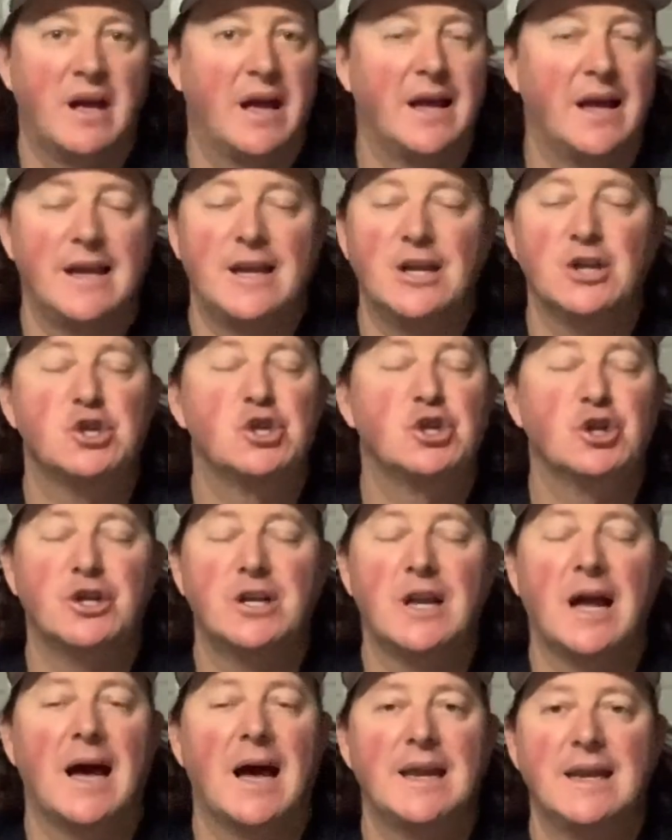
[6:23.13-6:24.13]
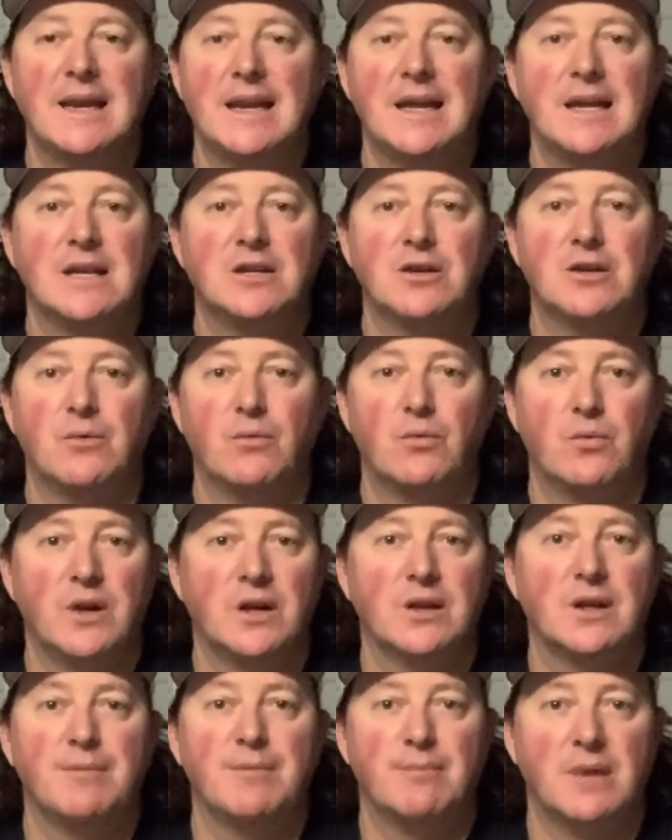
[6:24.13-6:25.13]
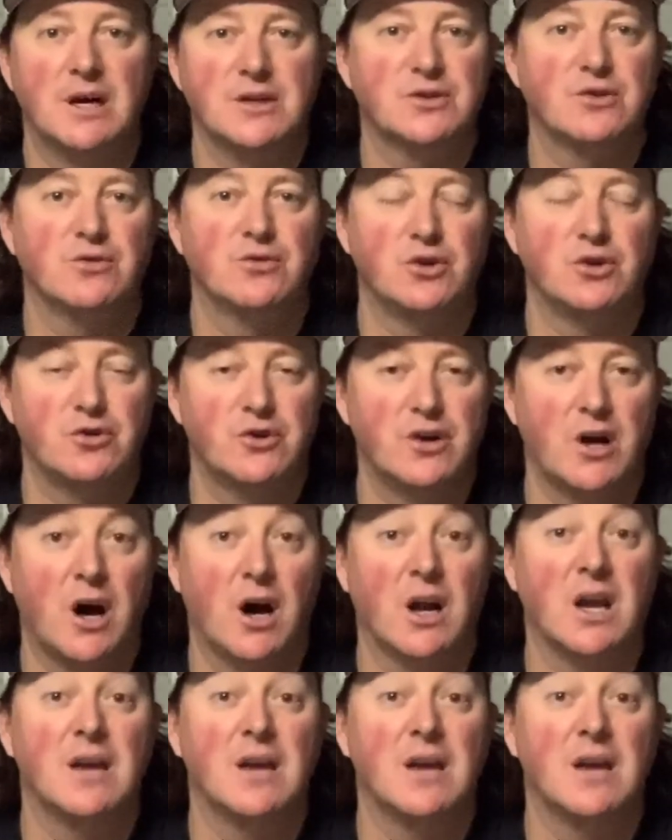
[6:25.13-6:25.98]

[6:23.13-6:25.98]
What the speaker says: You should not need to really muscle your dog.